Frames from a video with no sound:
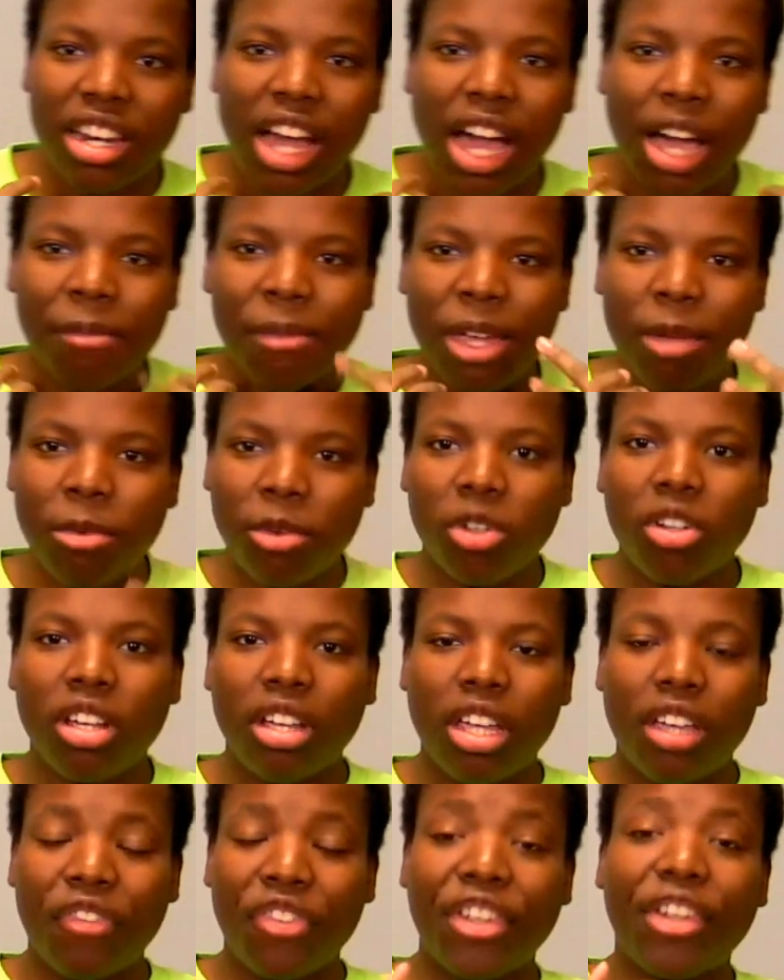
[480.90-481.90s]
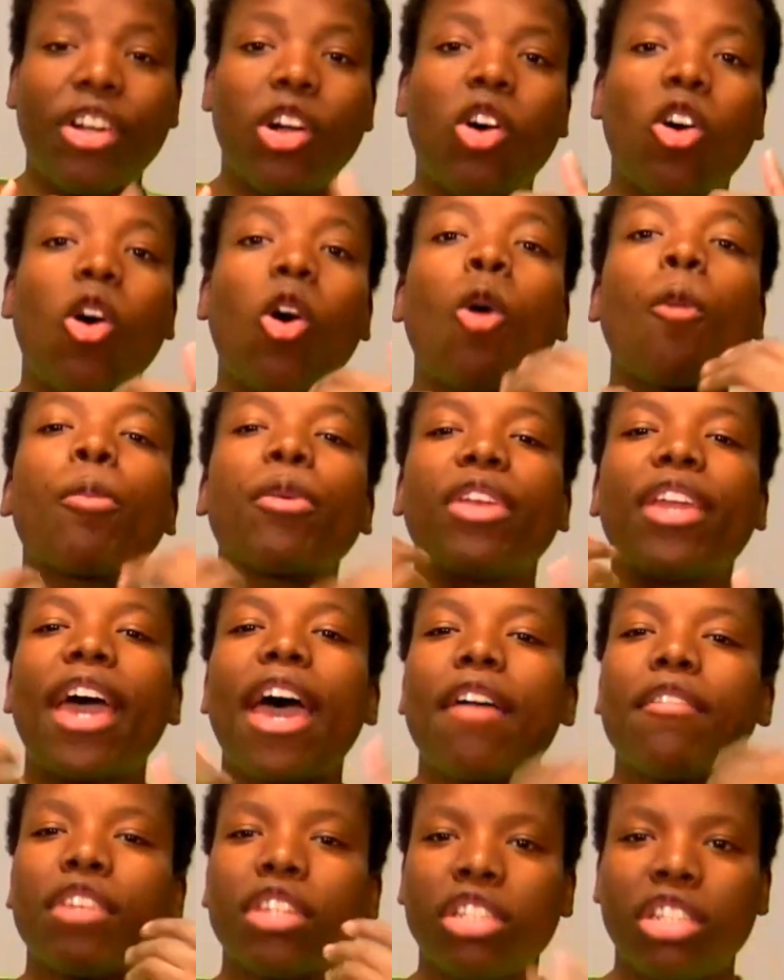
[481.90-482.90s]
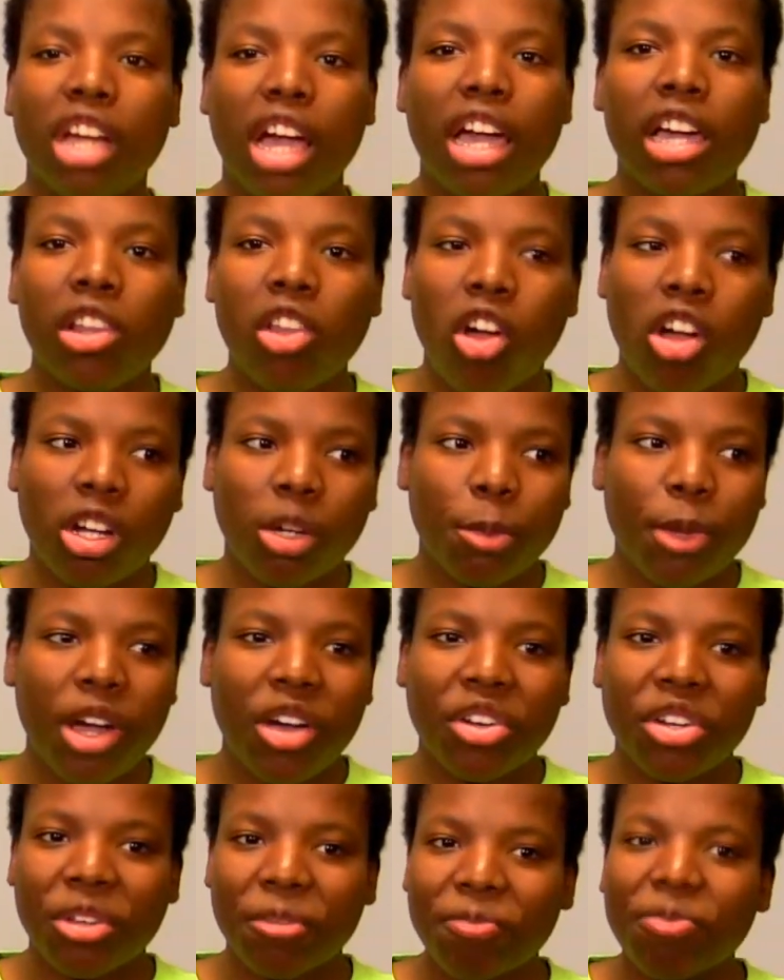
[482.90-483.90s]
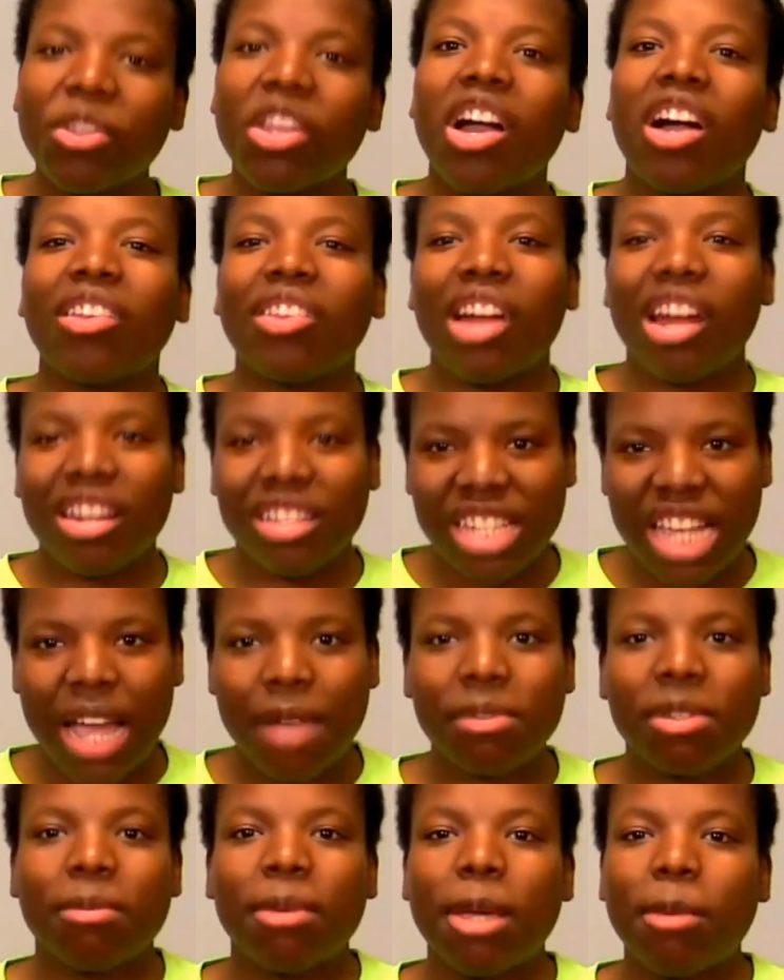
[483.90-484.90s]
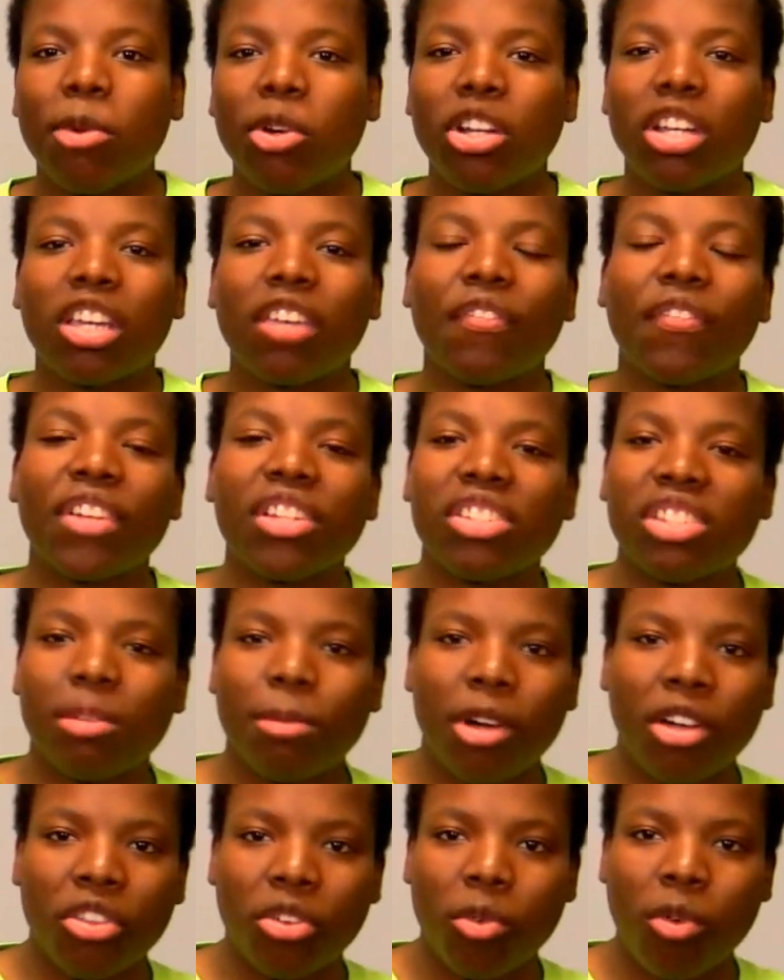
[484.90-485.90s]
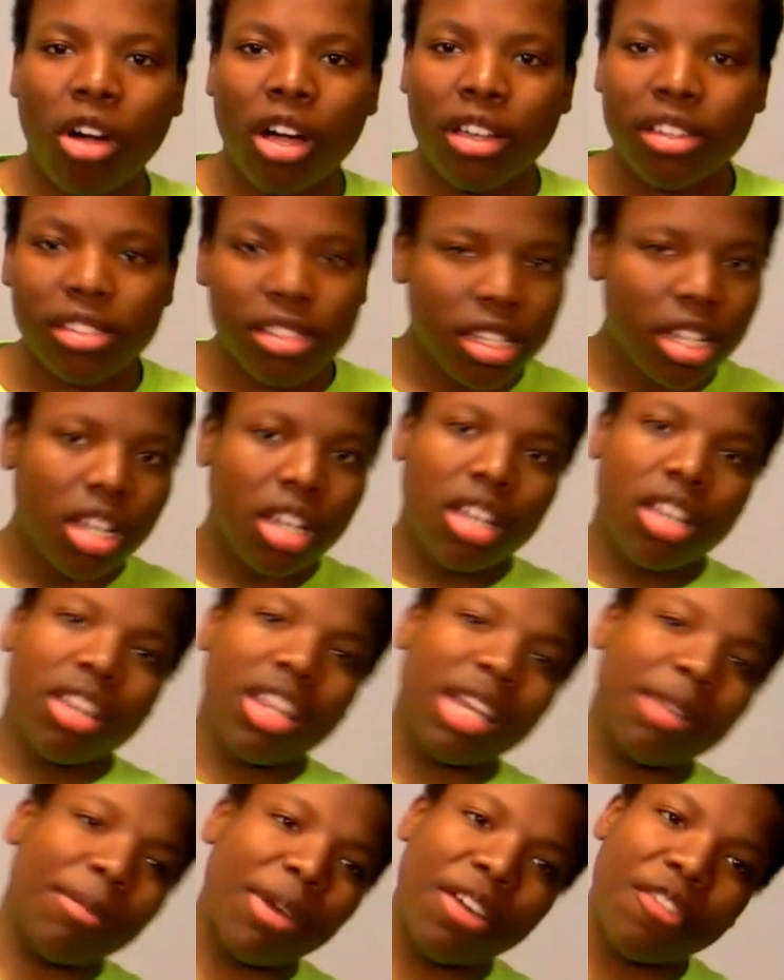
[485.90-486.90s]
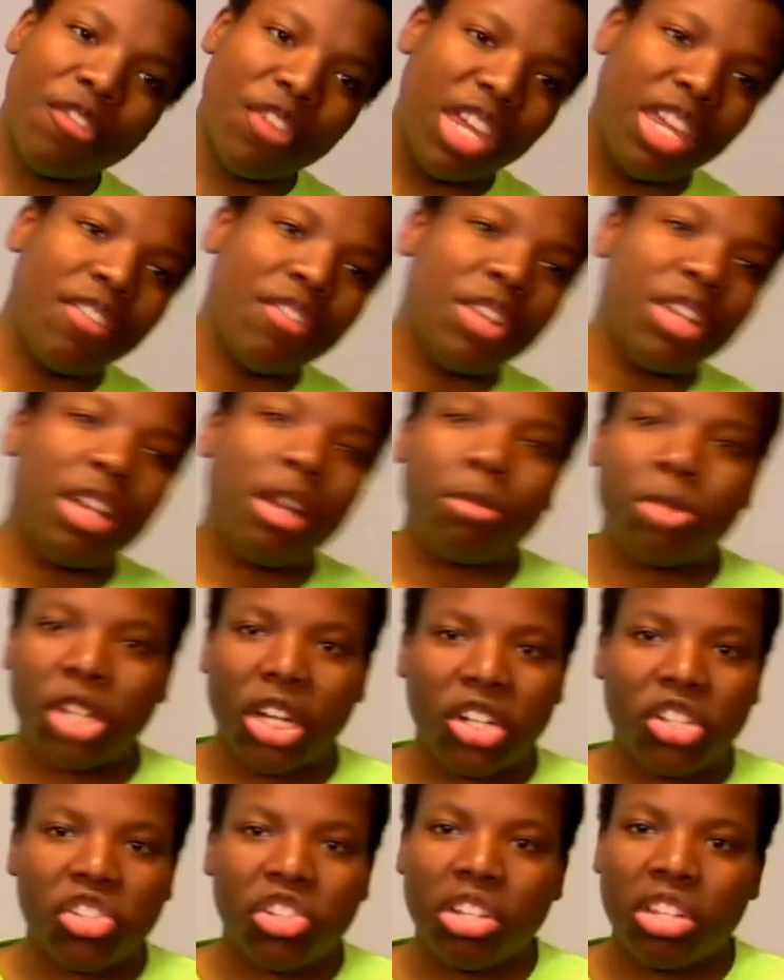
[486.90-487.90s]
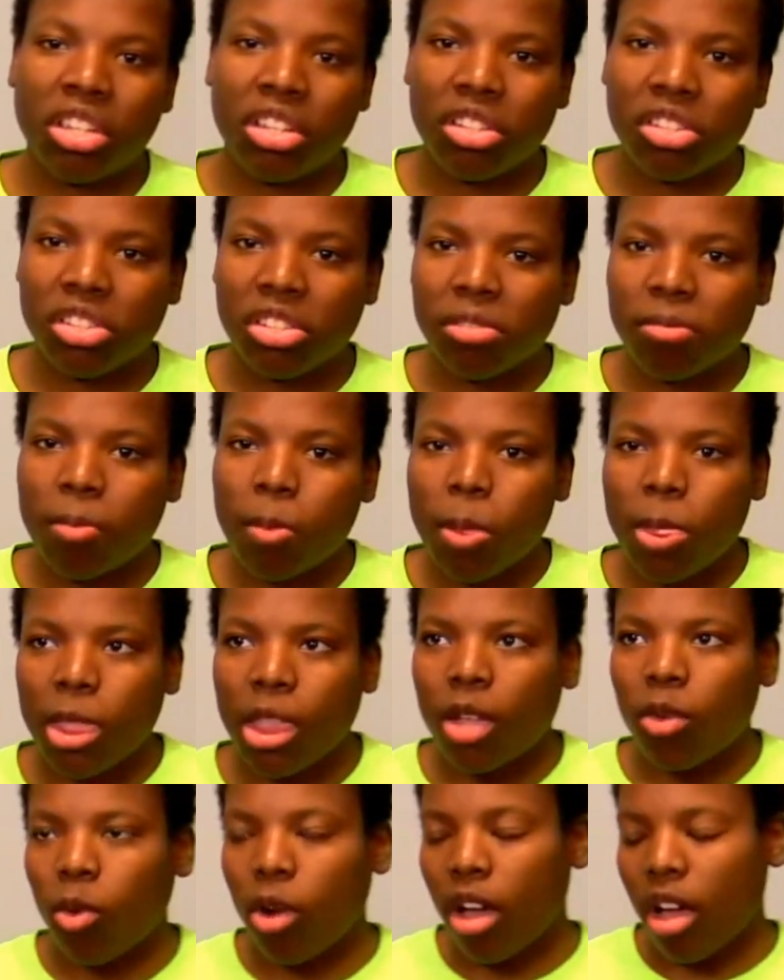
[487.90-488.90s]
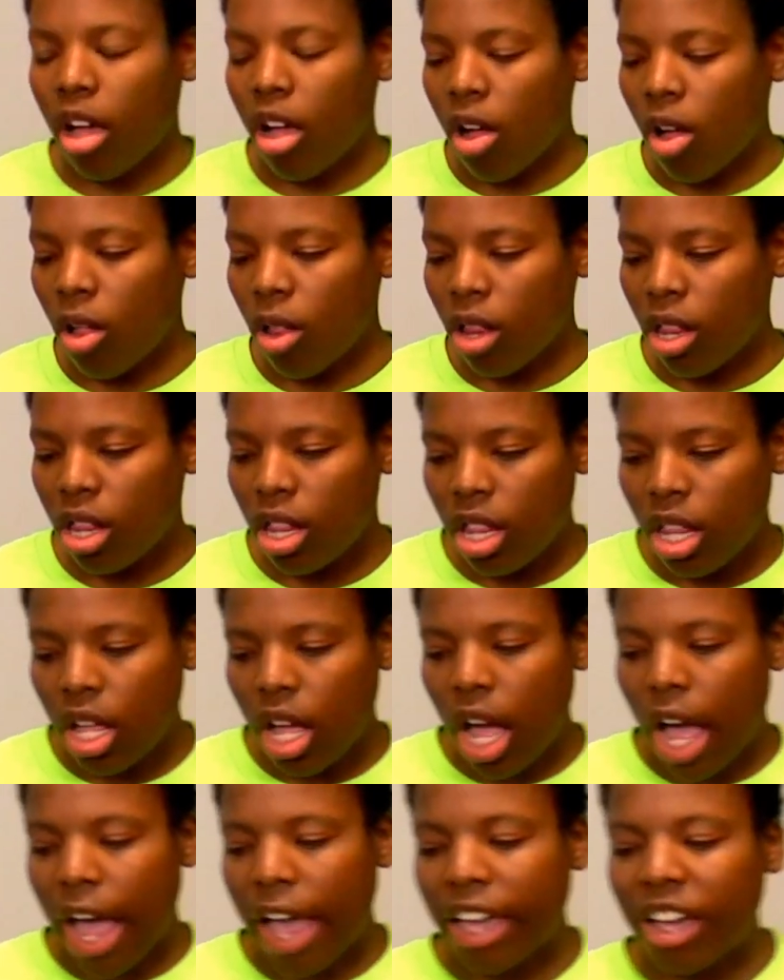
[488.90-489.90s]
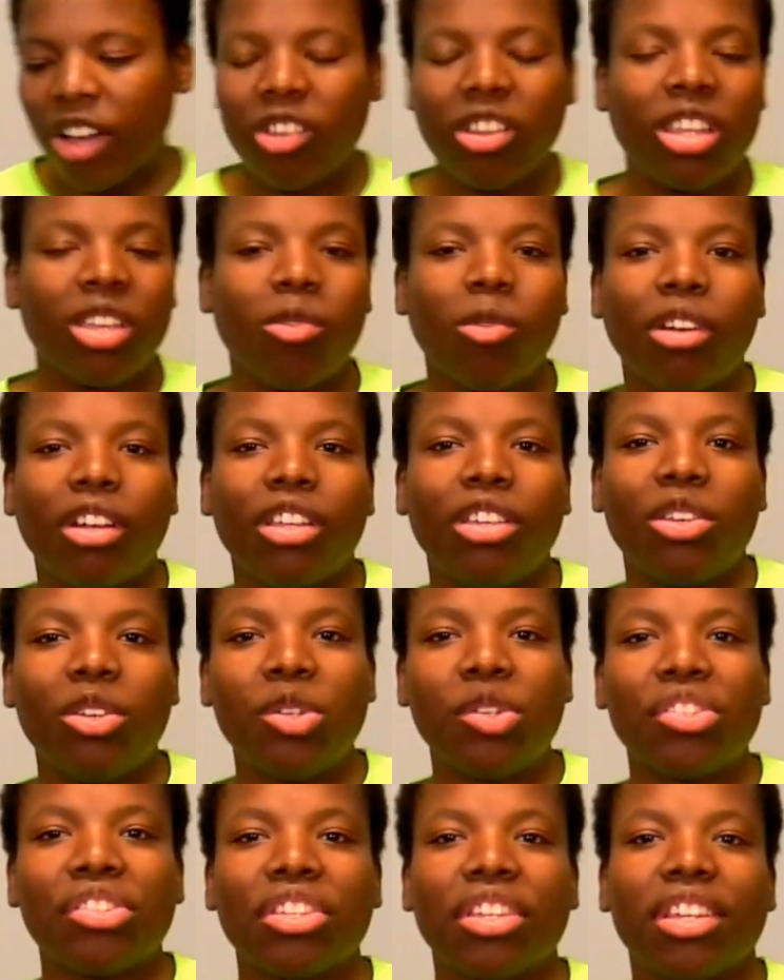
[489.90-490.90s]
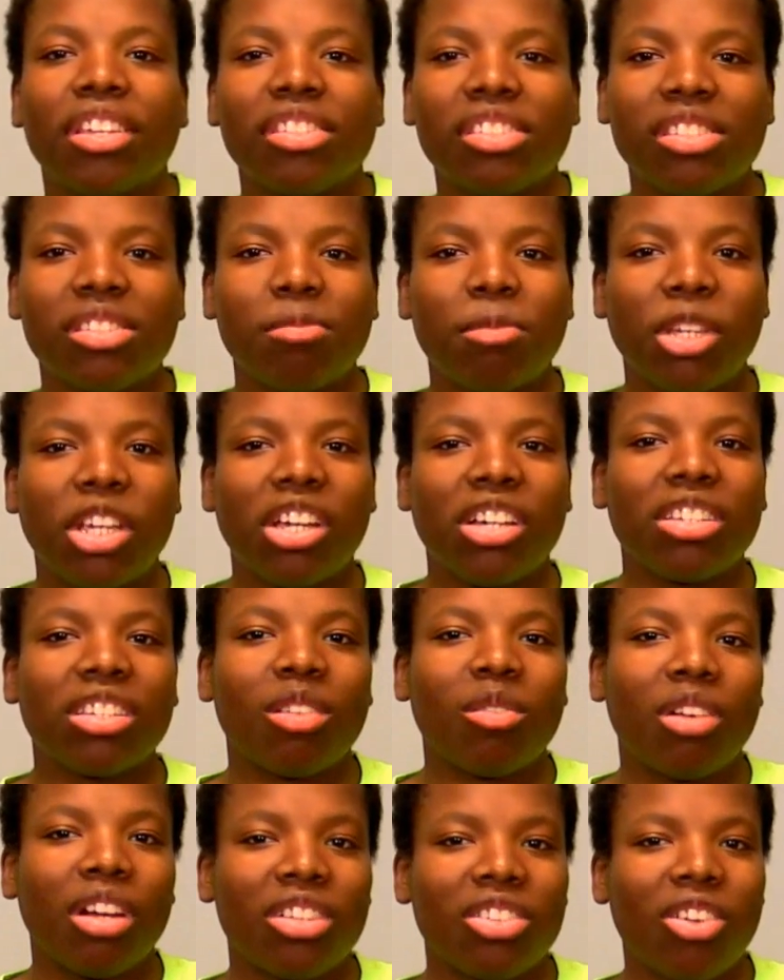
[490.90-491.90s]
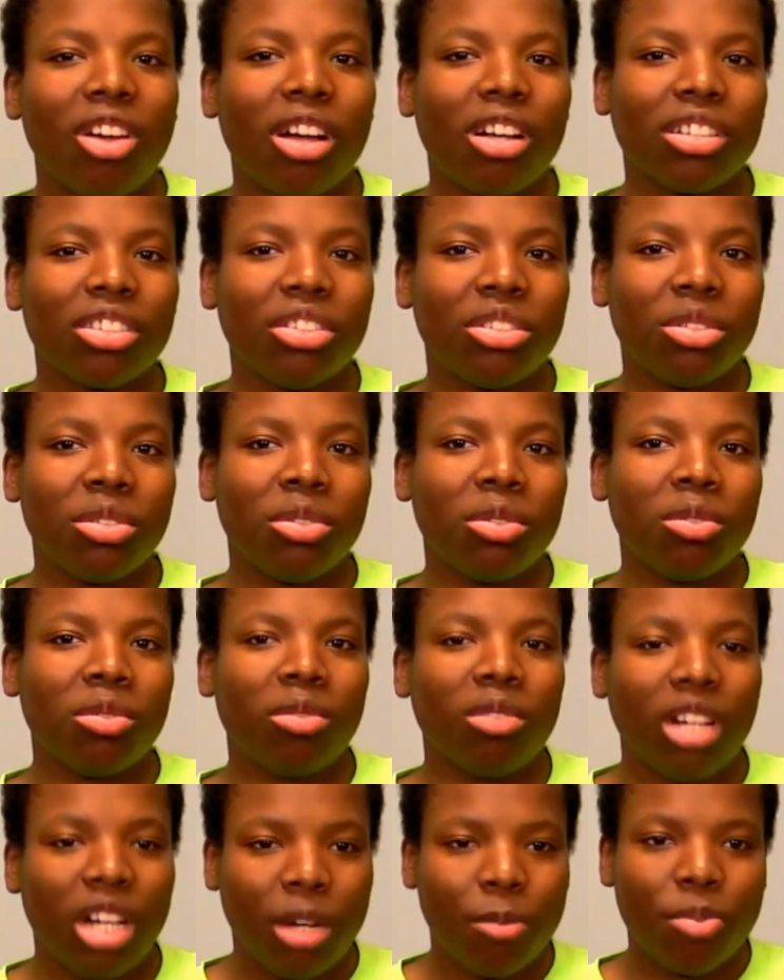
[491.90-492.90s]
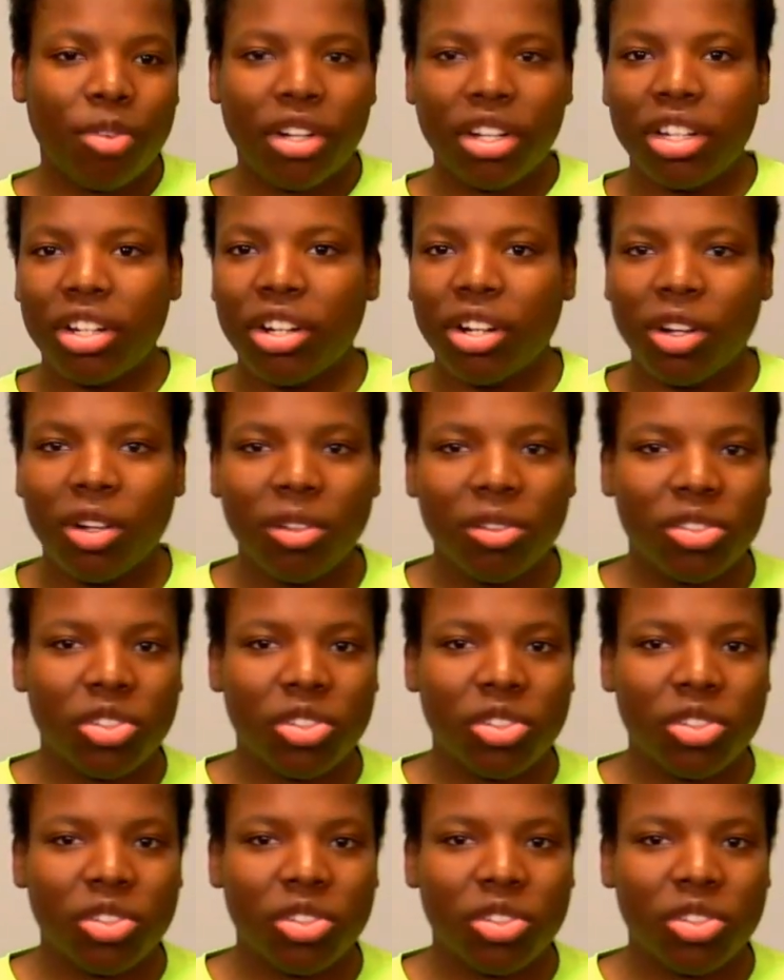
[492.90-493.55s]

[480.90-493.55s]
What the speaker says: I'm able to, if they're open to having dialogue about it, a lot of times I'm able to convince them otherwise. Like my favorite objection is, well, I only want to use this because I want to talk to a pretty girl.